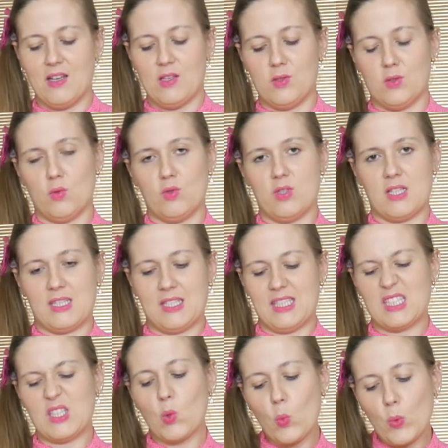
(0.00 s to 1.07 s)
So
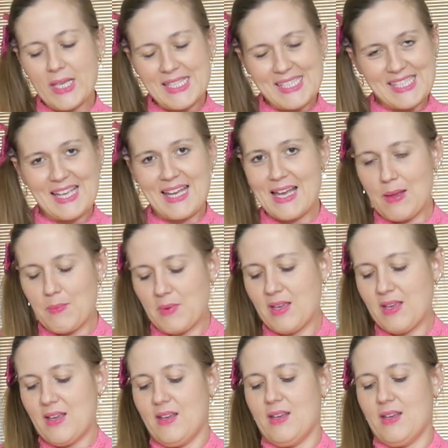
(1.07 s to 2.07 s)
just squeeze them